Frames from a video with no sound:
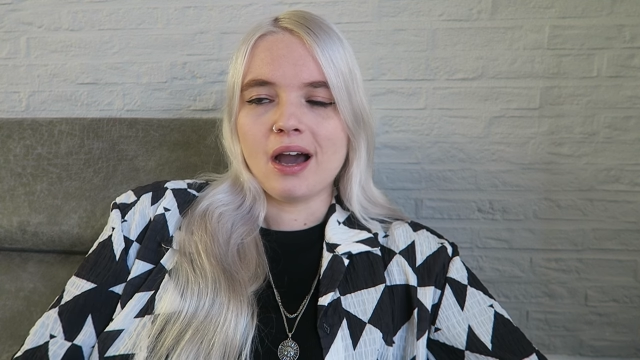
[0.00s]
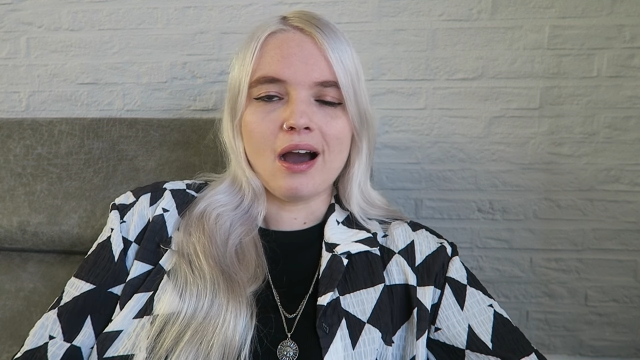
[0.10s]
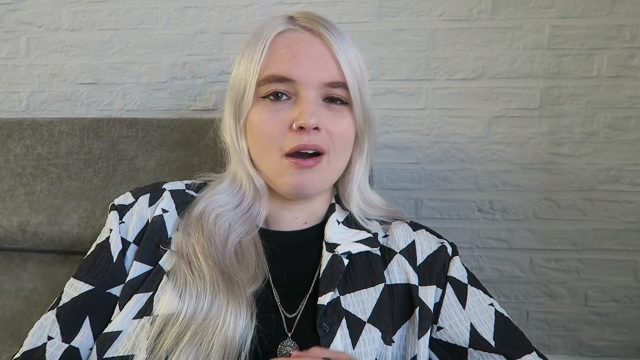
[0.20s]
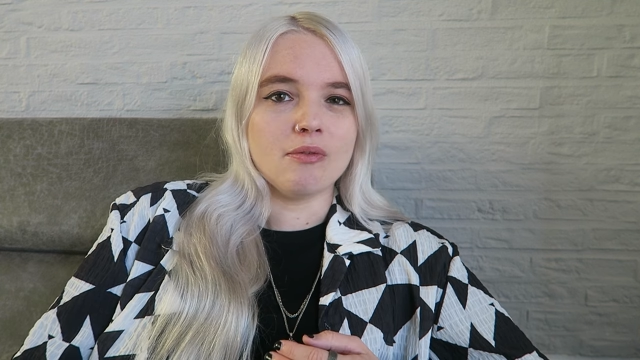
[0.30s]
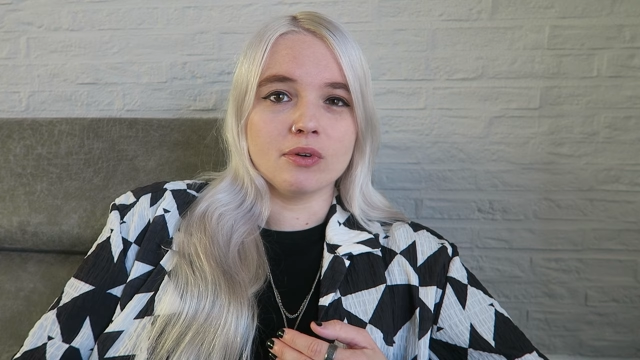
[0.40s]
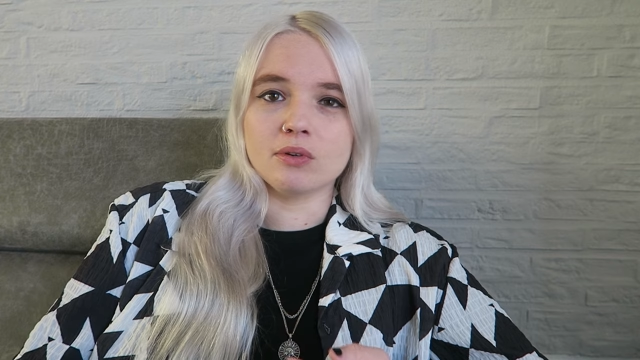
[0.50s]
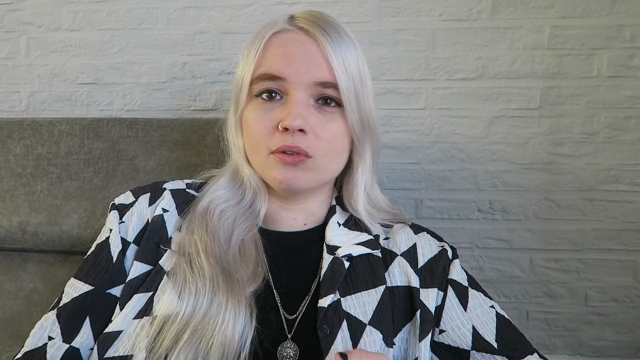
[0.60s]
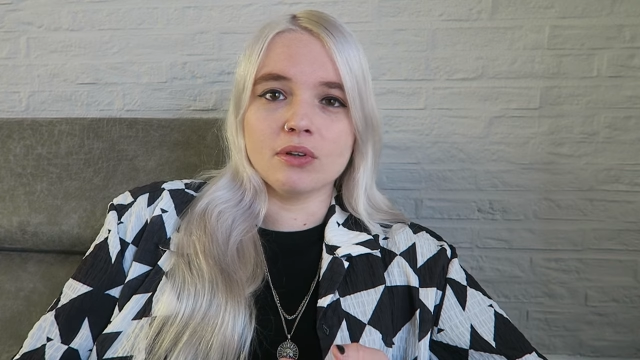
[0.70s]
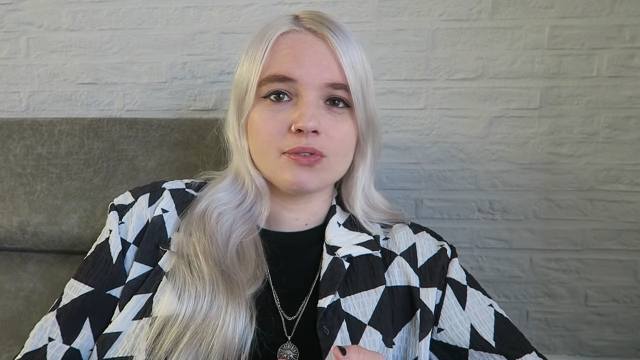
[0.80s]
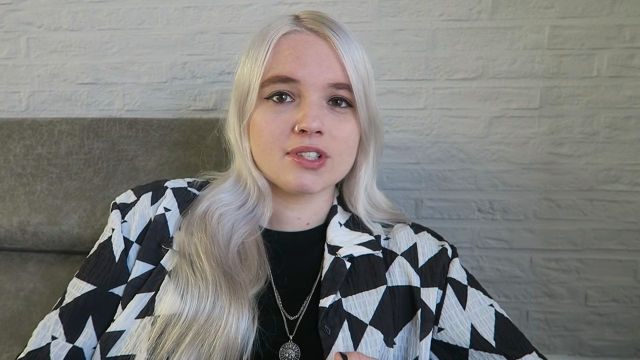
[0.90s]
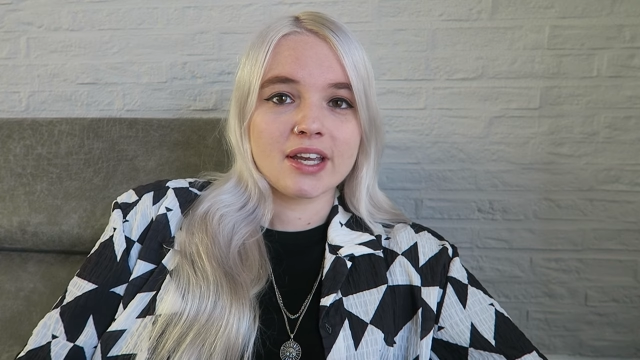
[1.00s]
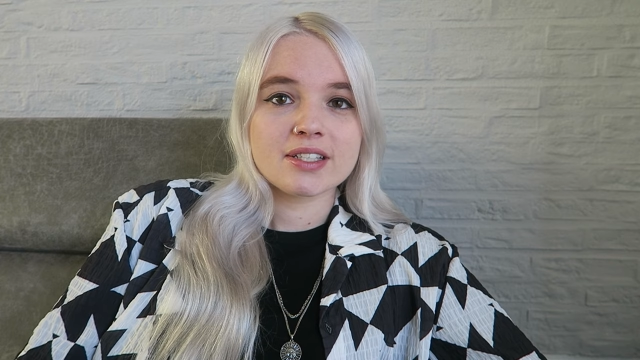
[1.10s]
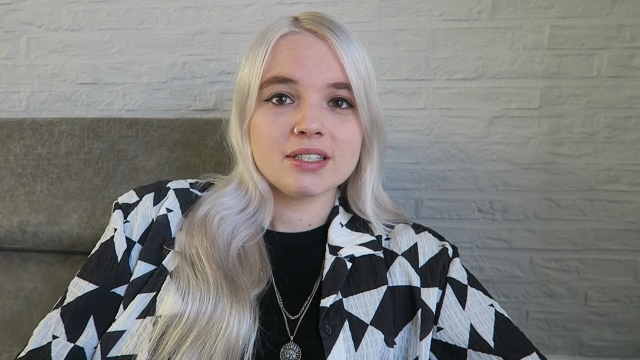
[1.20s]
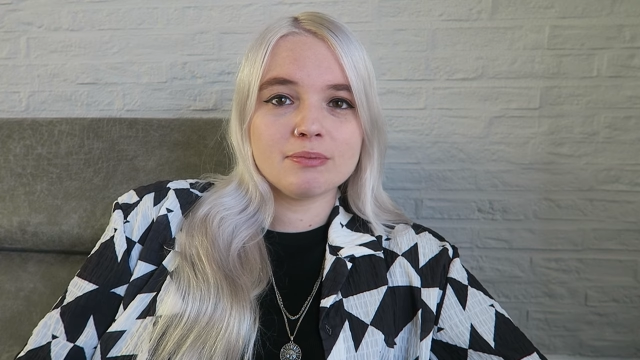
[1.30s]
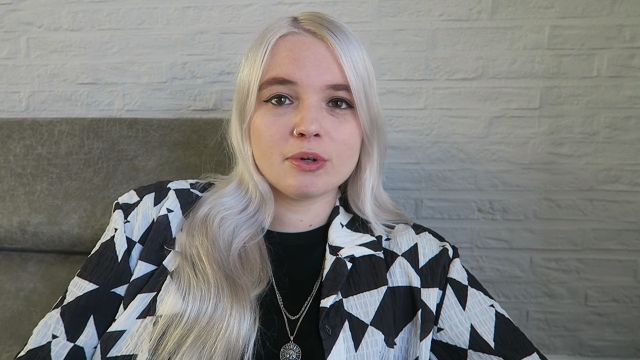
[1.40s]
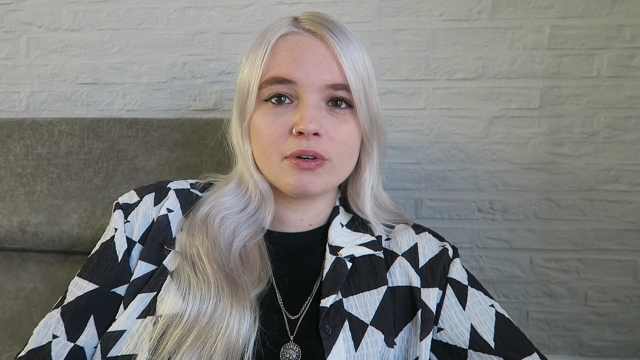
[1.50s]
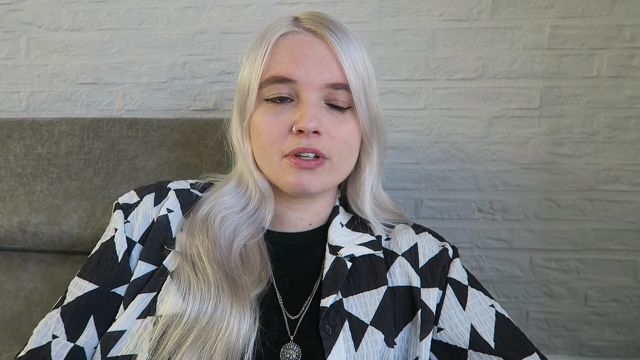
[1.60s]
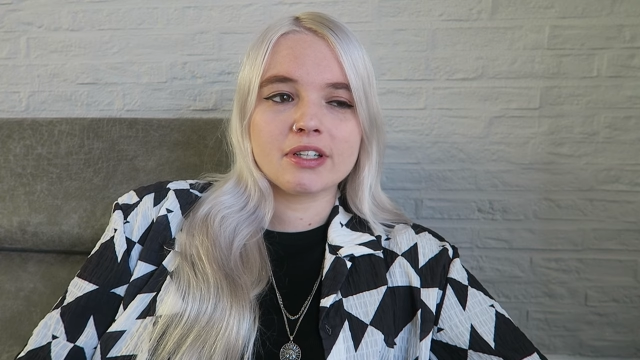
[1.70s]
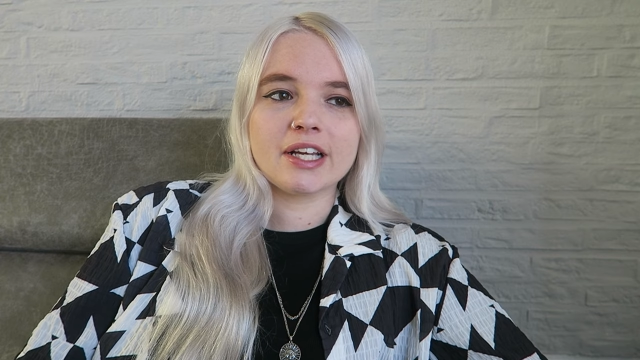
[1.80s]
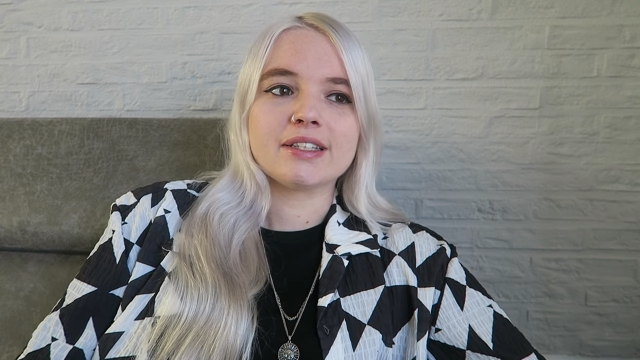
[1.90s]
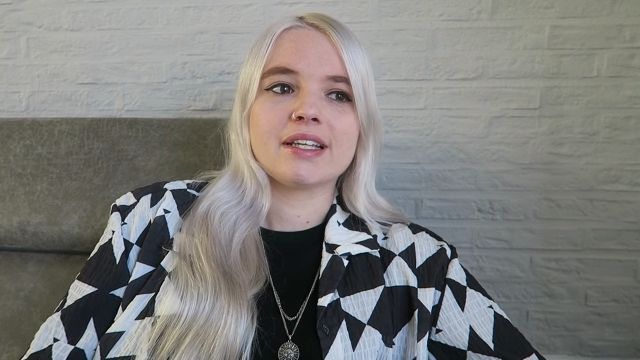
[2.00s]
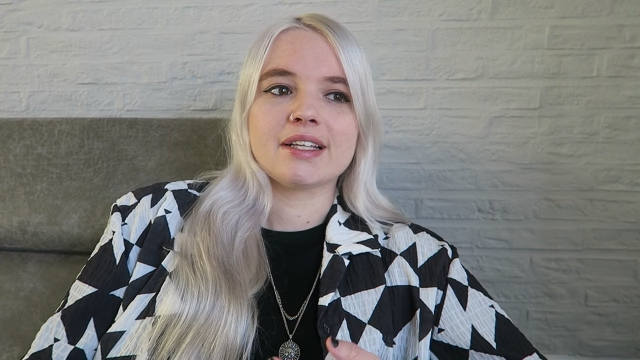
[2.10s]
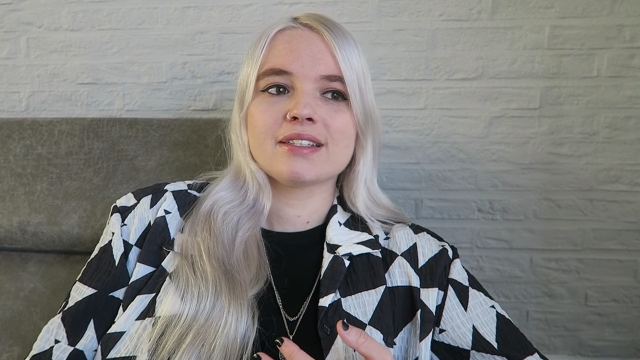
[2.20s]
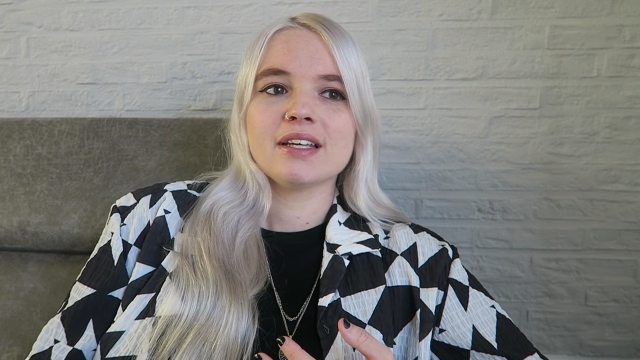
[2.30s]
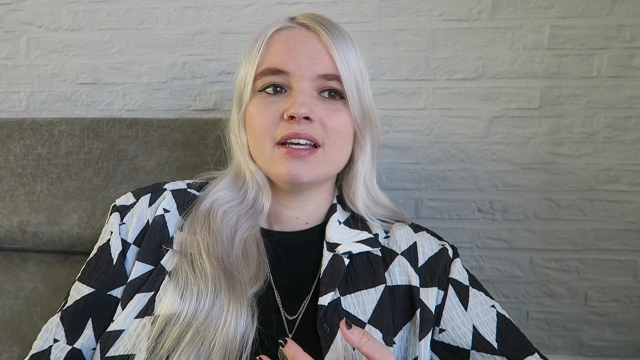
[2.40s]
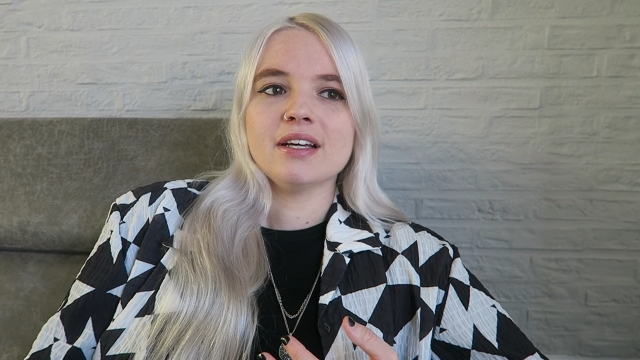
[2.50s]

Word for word: how Laurent was actually born and that.